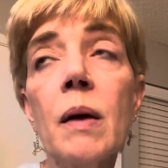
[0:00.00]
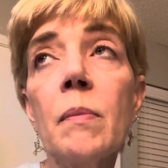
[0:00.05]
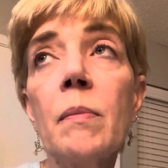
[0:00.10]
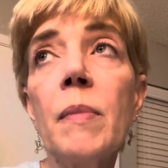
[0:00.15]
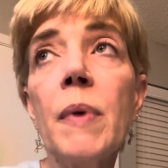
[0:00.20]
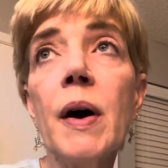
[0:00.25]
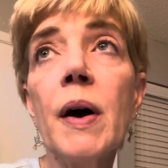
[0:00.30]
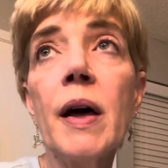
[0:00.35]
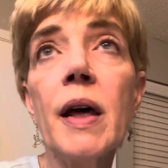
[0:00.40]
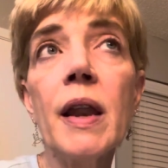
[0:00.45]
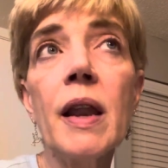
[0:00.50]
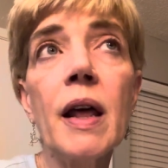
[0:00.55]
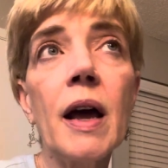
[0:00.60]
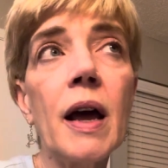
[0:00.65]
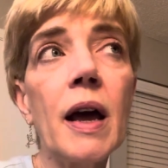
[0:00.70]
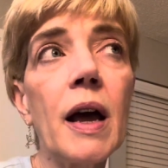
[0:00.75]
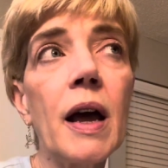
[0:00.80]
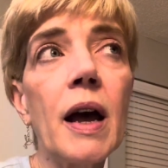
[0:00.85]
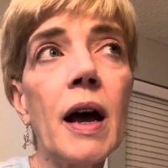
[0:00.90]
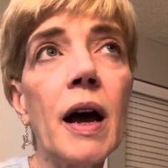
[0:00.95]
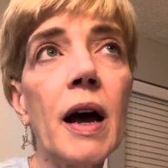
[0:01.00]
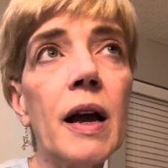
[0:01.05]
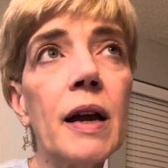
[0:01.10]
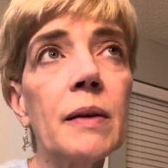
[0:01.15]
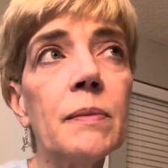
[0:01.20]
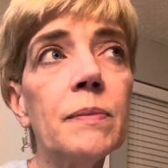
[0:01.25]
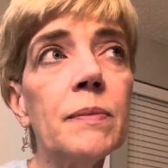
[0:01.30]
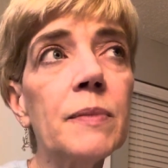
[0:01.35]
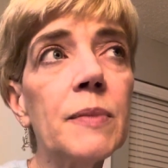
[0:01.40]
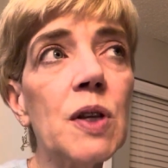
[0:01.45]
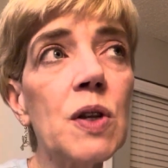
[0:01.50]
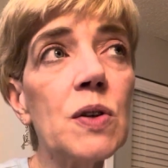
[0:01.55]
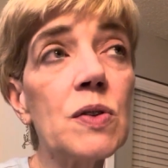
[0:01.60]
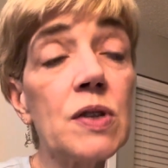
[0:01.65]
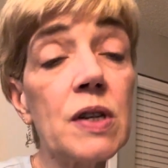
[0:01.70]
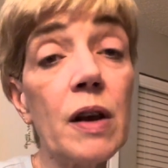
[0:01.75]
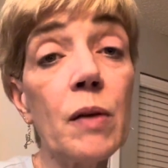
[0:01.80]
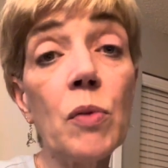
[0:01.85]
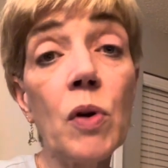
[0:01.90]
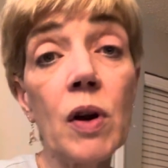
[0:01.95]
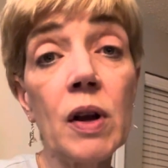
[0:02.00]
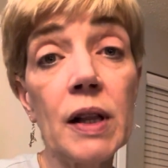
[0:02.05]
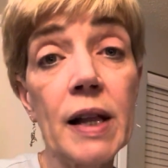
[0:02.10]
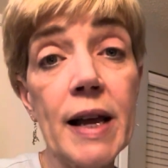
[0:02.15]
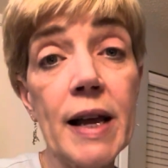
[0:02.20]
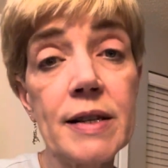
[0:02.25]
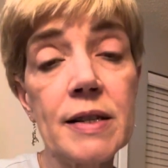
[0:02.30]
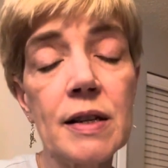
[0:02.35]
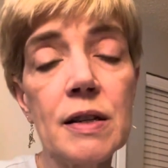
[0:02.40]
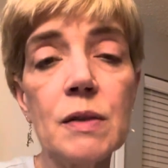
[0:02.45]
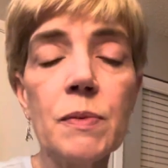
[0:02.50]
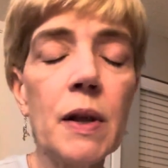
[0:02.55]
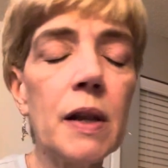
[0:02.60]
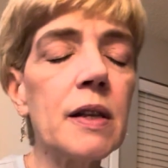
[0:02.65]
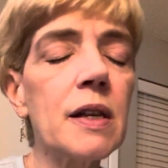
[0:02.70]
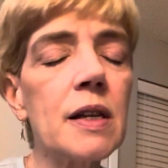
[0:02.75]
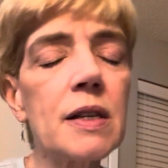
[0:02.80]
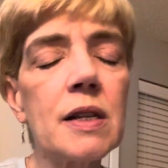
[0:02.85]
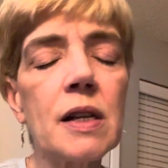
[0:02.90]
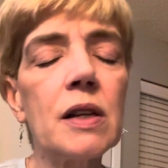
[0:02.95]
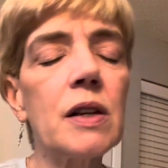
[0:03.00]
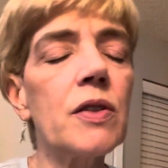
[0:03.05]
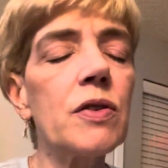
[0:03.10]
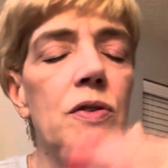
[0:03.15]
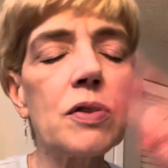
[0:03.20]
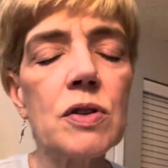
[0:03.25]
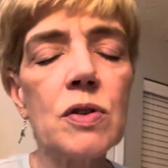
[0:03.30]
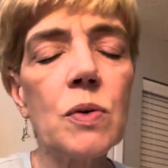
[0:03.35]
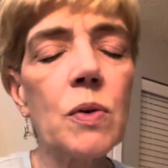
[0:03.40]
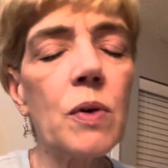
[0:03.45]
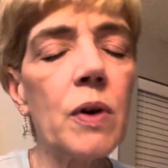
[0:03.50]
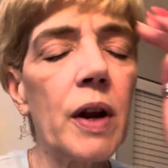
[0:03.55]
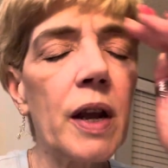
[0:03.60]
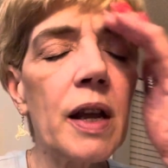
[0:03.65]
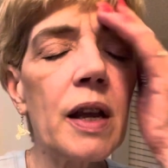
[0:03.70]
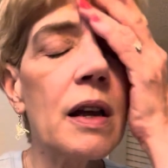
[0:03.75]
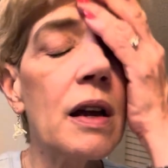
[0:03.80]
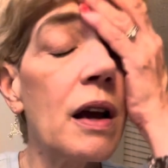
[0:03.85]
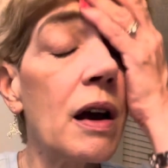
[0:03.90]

but I used to have more classes, but that's another story.